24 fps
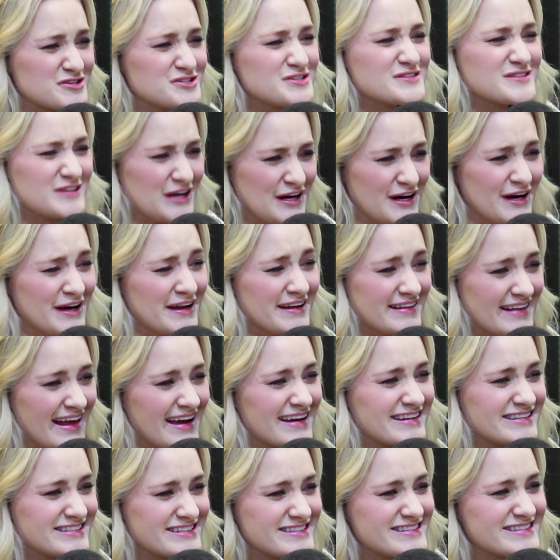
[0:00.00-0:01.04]
she's good.
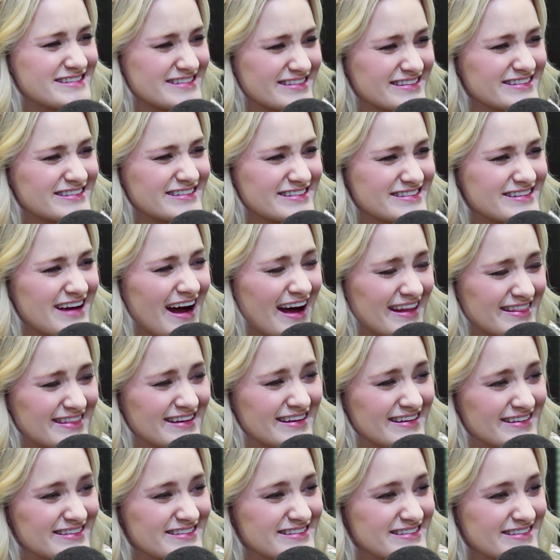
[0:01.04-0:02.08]
Like, yeah, she's got
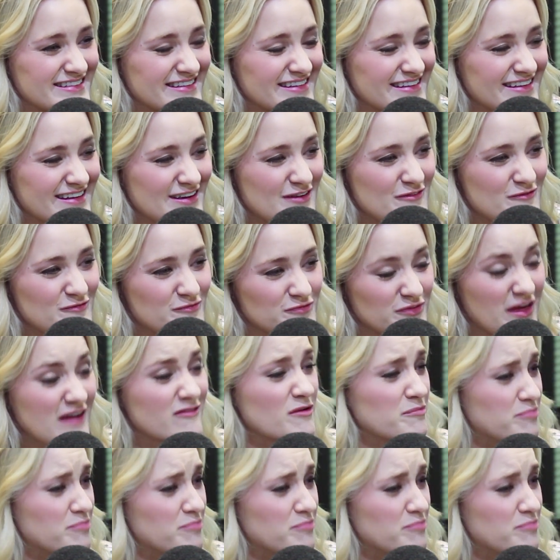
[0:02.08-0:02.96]
this. When you guys do the music, they have a